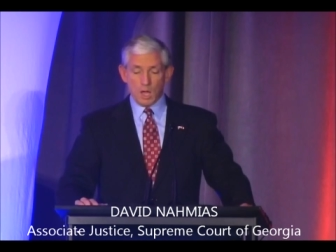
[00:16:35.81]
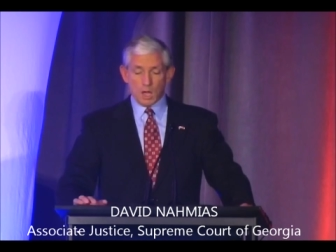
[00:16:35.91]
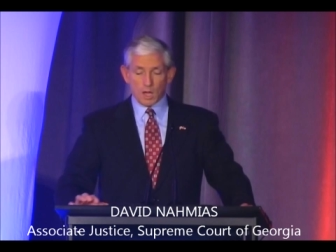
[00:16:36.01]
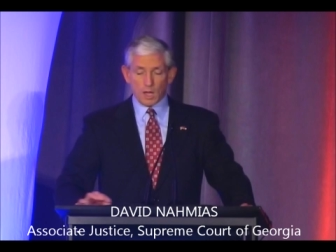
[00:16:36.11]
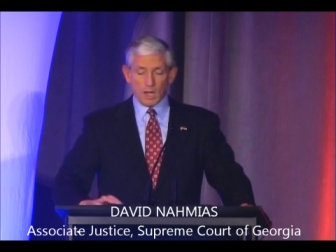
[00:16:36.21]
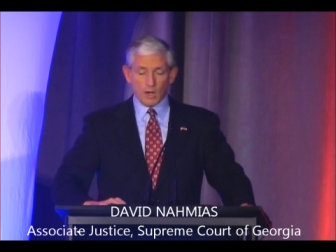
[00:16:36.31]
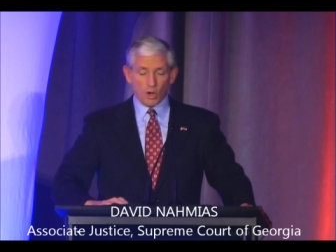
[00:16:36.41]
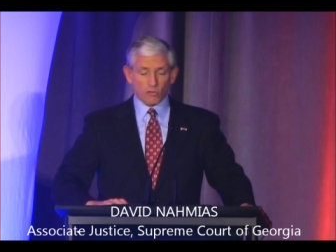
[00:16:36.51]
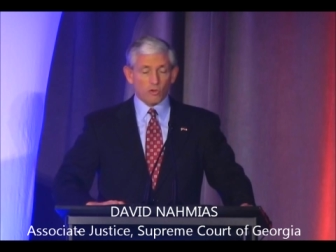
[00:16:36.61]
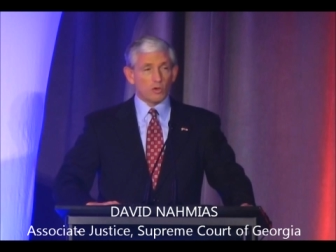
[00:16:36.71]
Uh, it
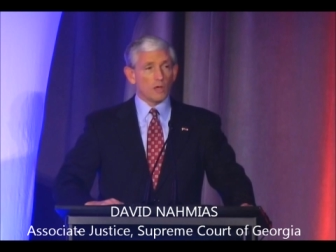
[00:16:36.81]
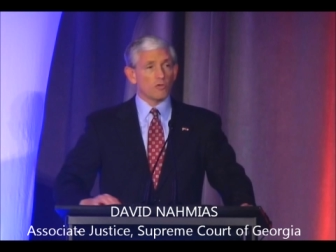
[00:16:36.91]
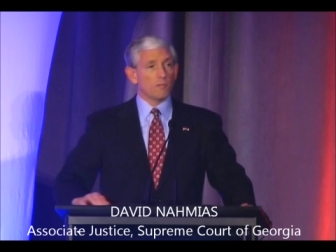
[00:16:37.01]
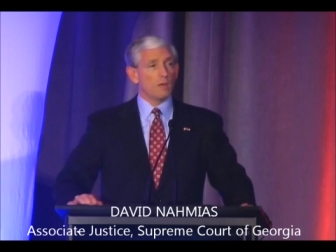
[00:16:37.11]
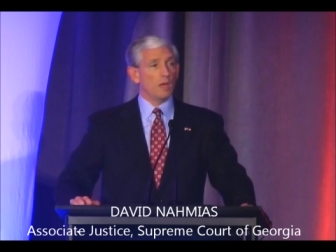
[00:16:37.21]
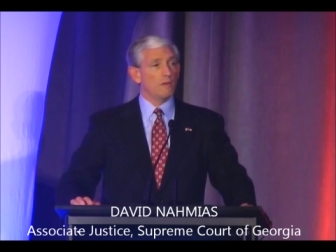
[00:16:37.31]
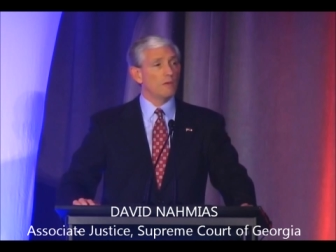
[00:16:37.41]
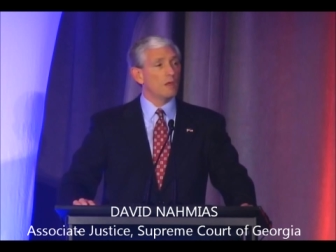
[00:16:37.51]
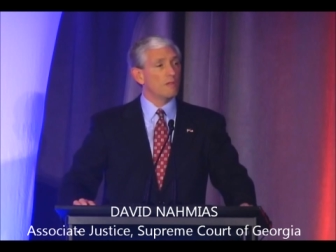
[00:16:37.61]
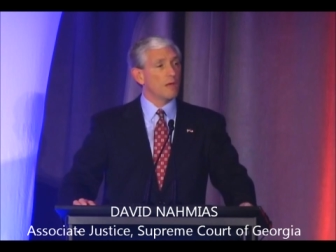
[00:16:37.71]
also doesn't mean
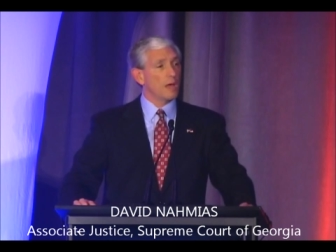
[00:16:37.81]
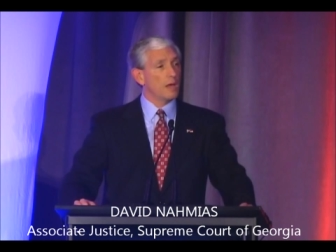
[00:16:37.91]
that